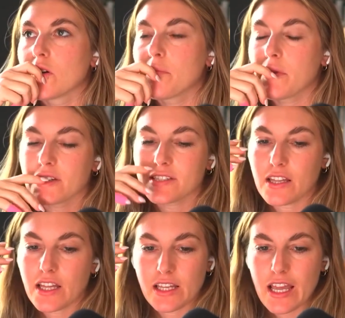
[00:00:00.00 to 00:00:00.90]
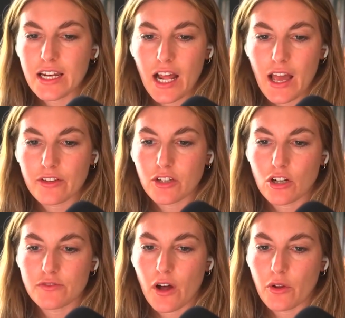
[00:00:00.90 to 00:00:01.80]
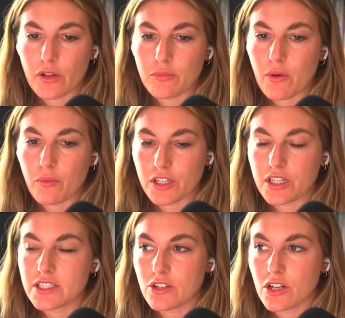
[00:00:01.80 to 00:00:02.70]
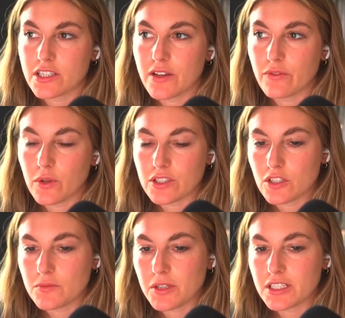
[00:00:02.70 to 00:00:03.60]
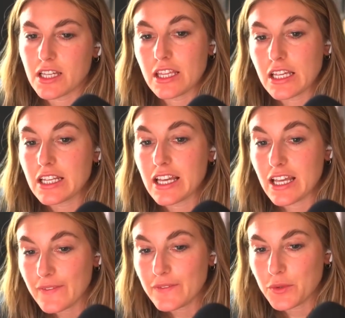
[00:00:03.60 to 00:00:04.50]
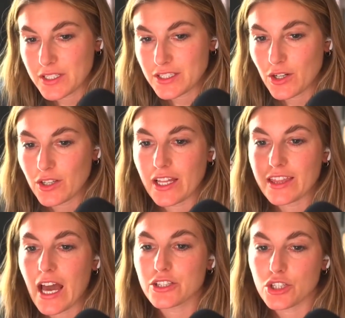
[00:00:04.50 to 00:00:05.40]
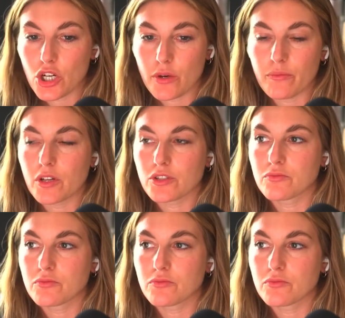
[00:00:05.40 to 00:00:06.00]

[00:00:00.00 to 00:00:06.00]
because like Katie and I have a large following, but I wouldn't consider us influencers, because I think an influencer, like that term,